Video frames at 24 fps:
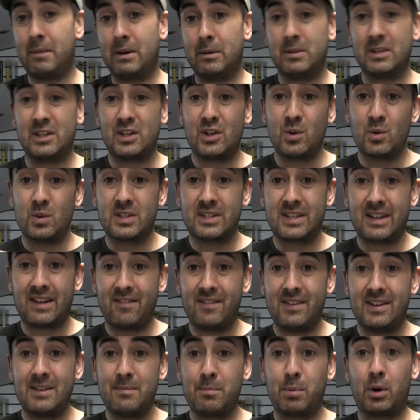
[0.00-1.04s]
maybe
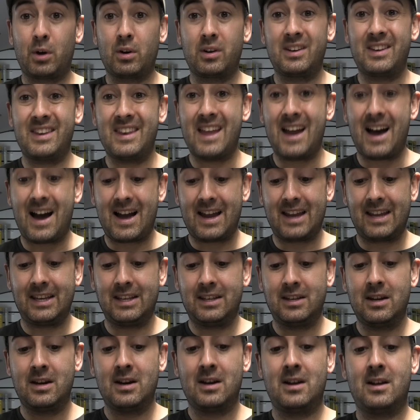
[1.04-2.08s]

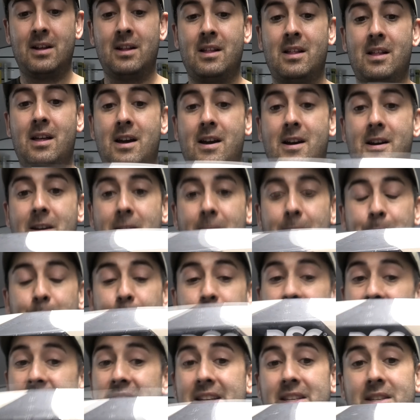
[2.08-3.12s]
27.9 um,
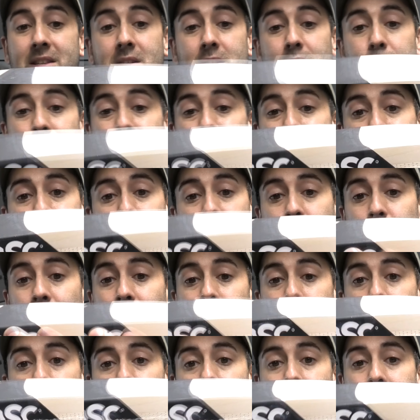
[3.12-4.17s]
decent specs as
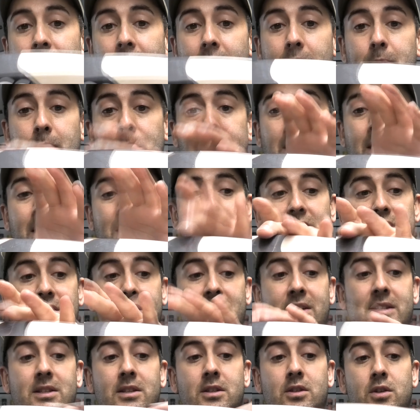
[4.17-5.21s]
well 38 mil edge
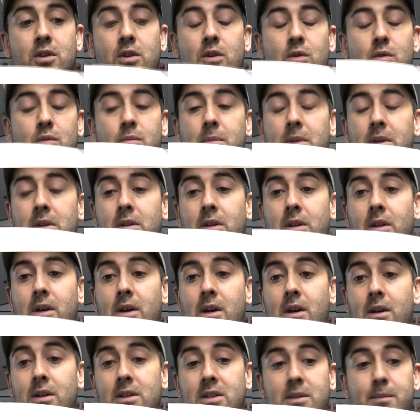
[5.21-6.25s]
62 mil
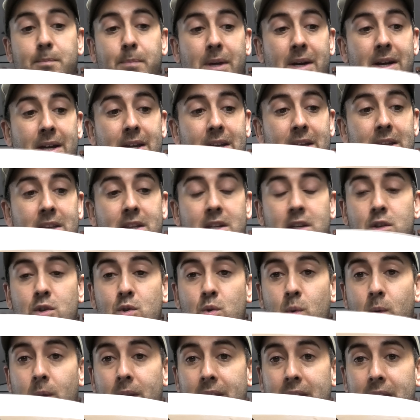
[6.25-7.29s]
spine
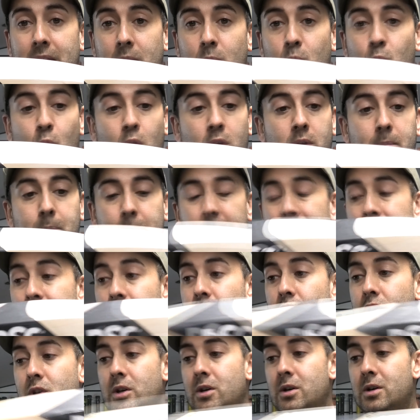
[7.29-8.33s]
21 mil
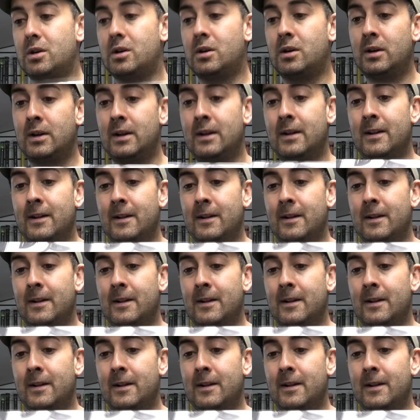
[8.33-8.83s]
toe